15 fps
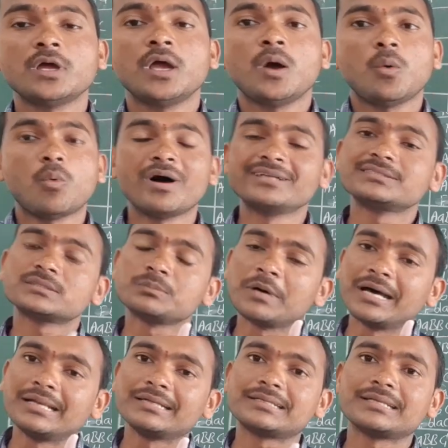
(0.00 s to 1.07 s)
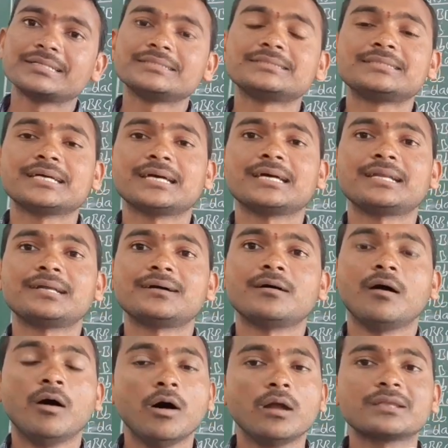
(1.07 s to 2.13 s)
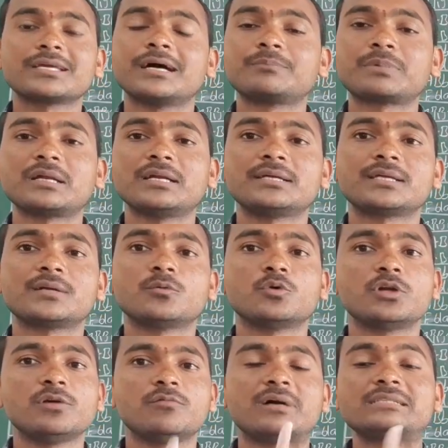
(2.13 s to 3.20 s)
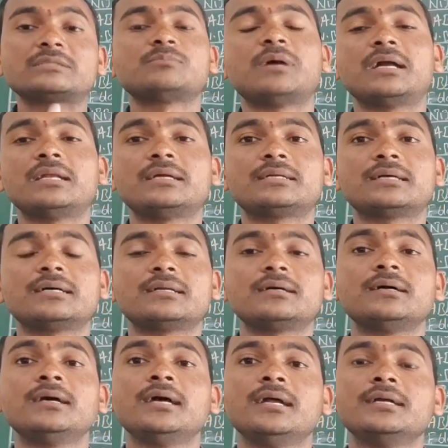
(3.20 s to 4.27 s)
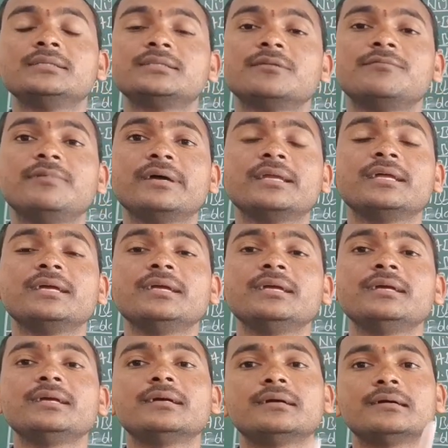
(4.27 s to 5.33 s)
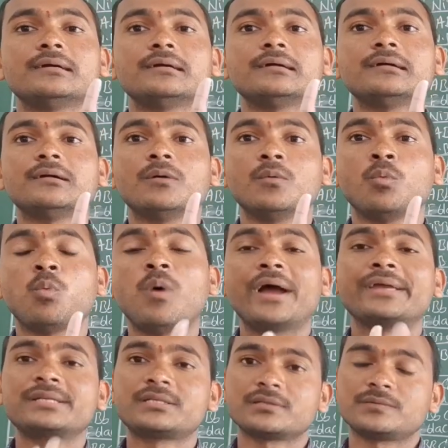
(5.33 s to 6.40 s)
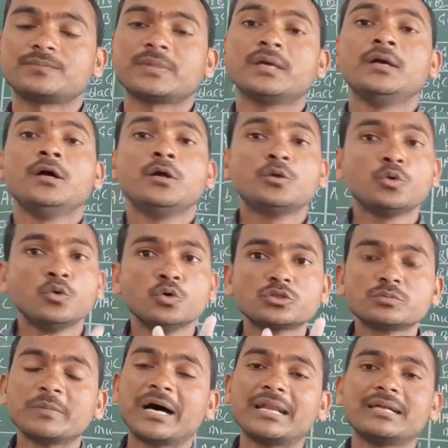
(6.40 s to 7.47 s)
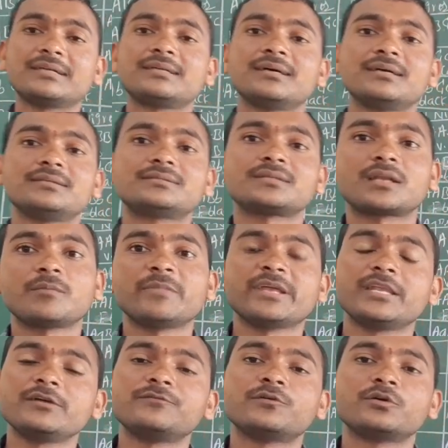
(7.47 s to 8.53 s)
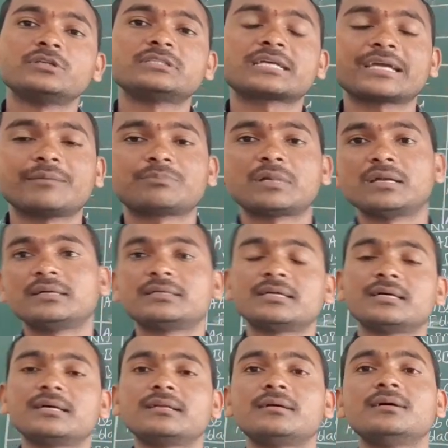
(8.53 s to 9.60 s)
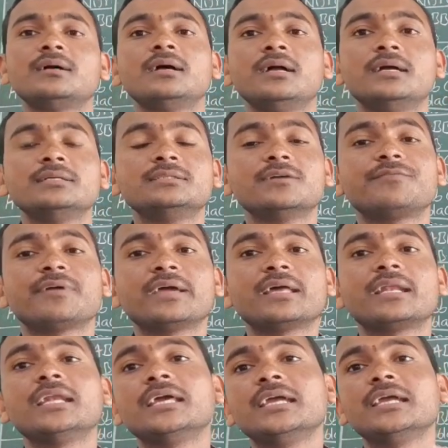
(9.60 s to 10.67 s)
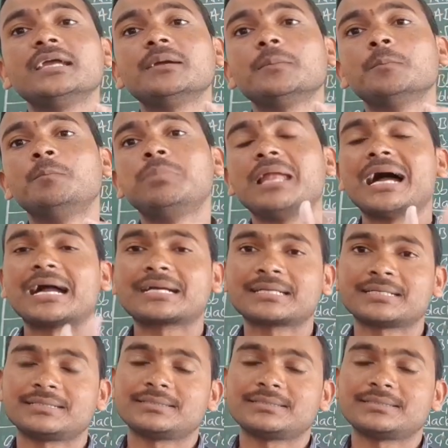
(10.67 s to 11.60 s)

1 small letter is there, all capital letter, only 1 small letter is a very white. 2 small letters, remaining 4 is a capital letter, it is a fairly black.